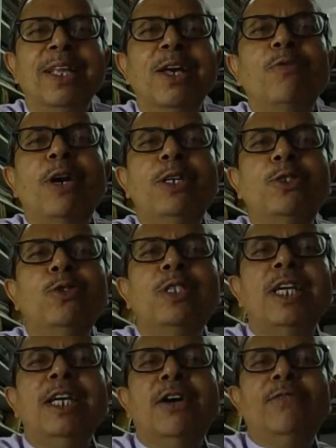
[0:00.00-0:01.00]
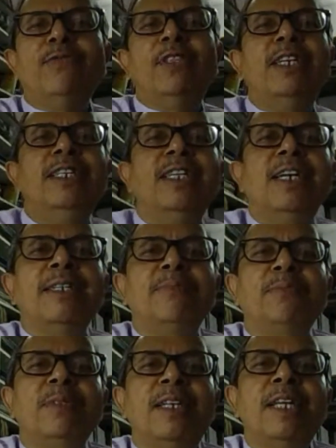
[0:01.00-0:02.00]
What to say of the
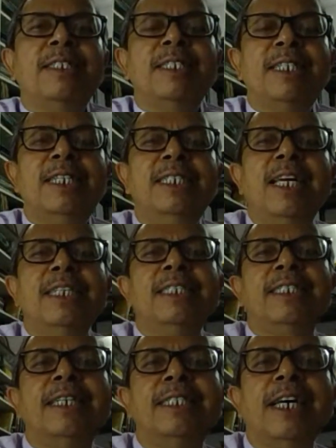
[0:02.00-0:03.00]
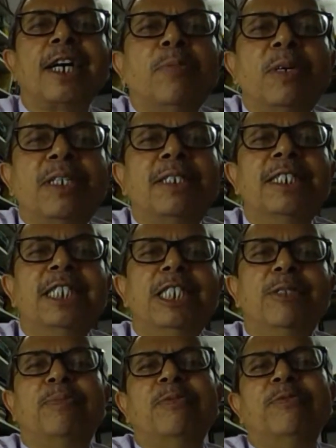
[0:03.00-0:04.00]
literary texts and the commentaries?
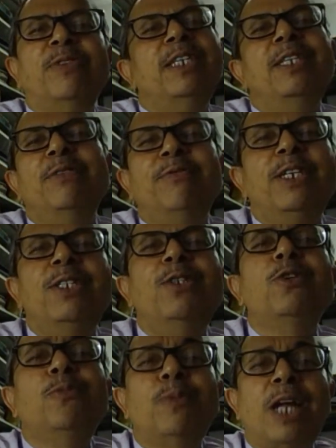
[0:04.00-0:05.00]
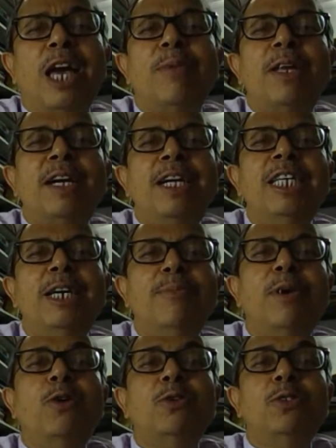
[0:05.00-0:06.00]
We know primarily
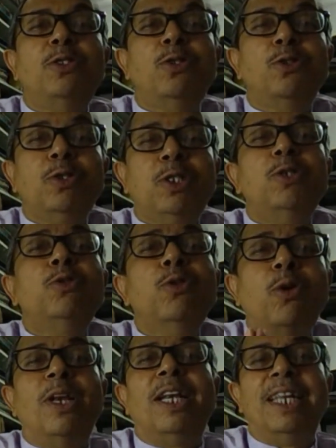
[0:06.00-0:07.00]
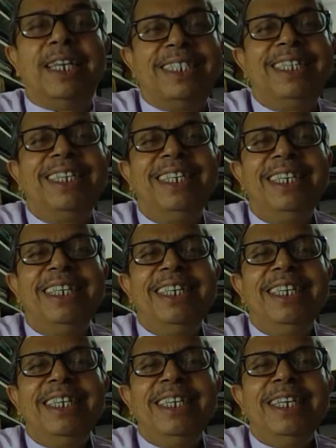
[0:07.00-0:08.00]
about the two only,
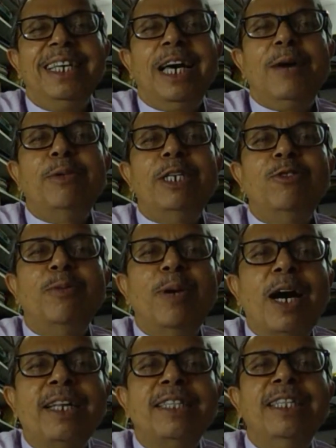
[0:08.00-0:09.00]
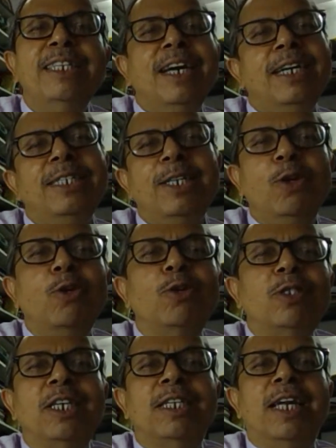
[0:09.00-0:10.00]
Abhinav Bharati and
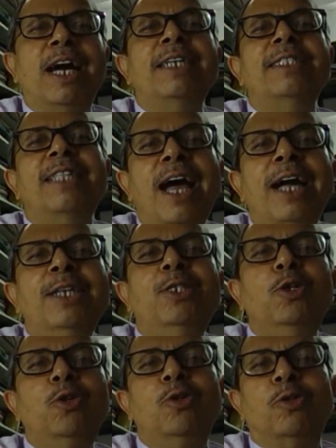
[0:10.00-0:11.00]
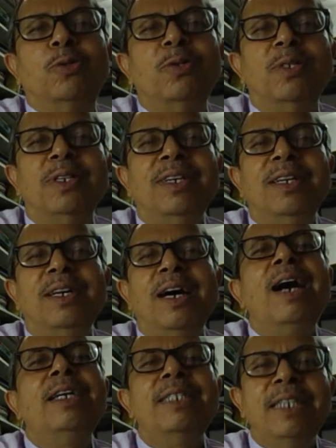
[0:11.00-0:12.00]
Lochan, and that too
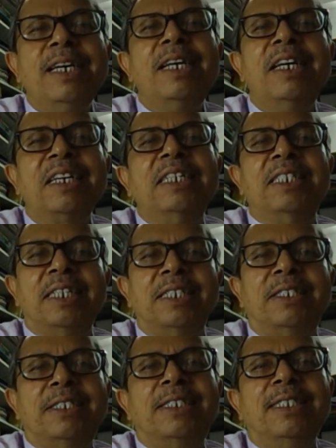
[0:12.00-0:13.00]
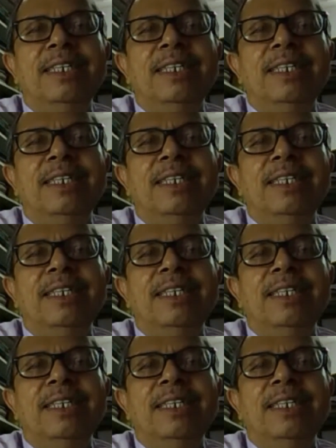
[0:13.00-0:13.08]
on rare occasions.